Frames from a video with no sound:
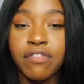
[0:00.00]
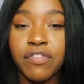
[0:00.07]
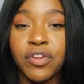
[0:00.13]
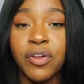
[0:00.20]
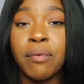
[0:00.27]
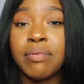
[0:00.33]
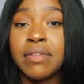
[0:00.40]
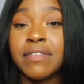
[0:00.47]
If you
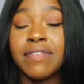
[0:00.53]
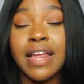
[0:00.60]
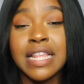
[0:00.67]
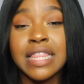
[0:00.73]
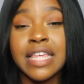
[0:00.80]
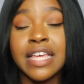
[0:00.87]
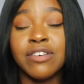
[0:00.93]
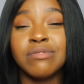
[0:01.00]
don't believe in
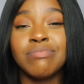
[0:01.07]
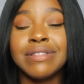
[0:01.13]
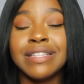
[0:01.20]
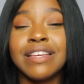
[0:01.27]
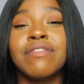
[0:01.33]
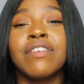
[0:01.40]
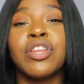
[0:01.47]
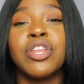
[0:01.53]
anything else,
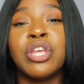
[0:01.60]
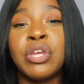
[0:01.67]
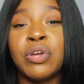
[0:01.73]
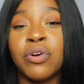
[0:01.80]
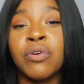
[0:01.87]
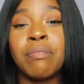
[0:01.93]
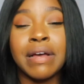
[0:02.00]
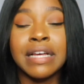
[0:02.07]
believe in
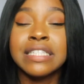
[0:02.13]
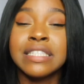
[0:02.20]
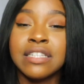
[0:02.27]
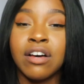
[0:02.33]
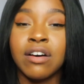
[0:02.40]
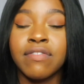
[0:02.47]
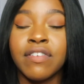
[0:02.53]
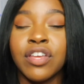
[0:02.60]
your best
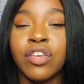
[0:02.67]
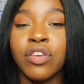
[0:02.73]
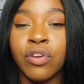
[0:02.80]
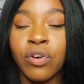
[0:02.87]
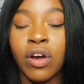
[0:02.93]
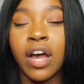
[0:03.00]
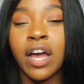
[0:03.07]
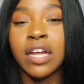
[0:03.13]
self and
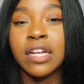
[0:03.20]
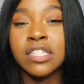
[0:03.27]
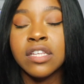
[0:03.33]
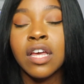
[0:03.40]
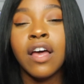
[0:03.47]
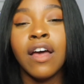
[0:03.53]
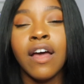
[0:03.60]
your highest